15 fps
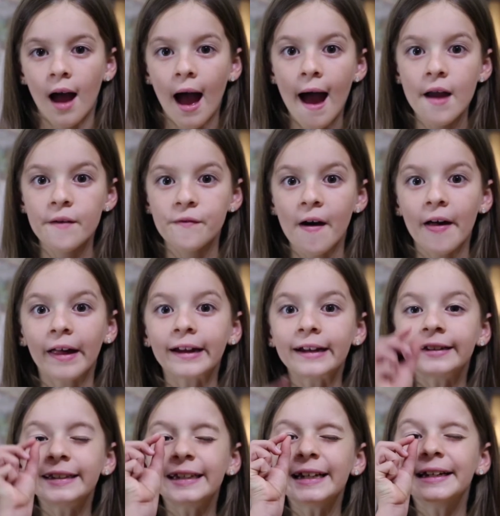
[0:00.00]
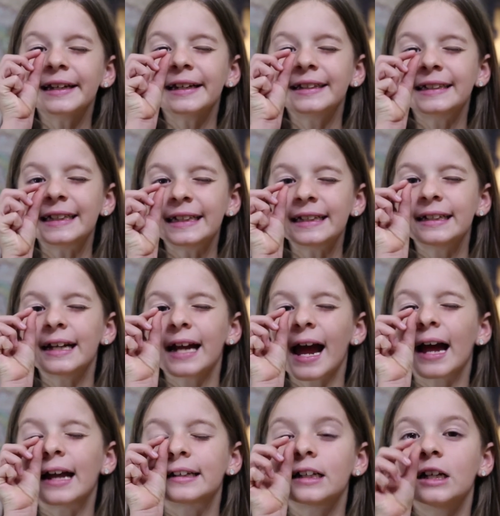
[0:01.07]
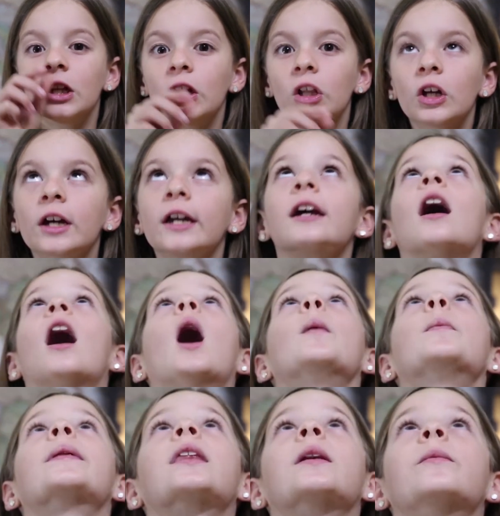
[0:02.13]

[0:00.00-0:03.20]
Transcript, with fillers: I felt like a teeny teeny ant looking up at